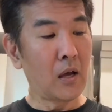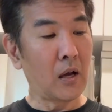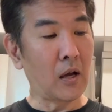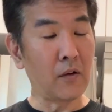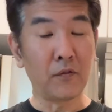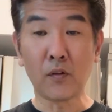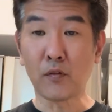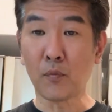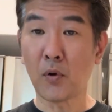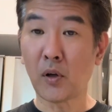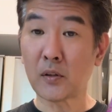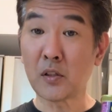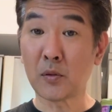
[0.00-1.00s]
I've never
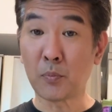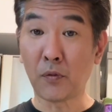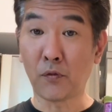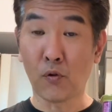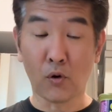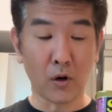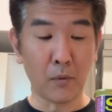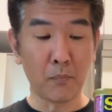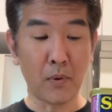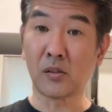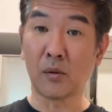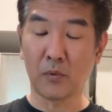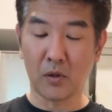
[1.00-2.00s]
bought this before,
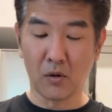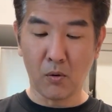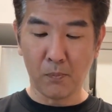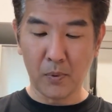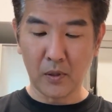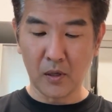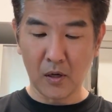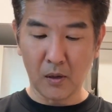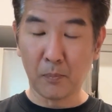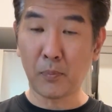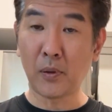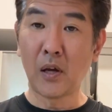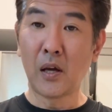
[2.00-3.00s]
so I'm gonna open it
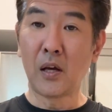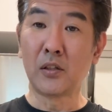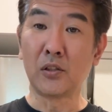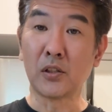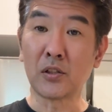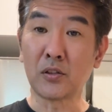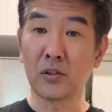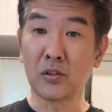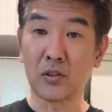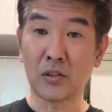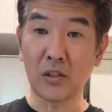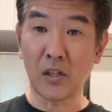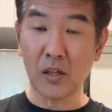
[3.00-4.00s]
up just to
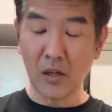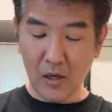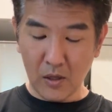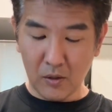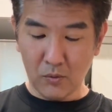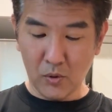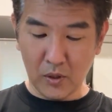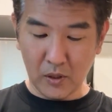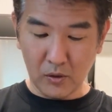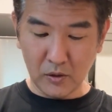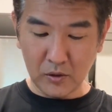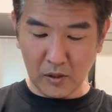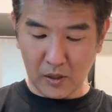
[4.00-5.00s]
see what it
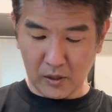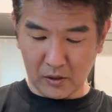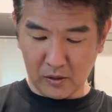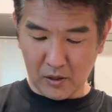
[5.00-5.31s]
looks like.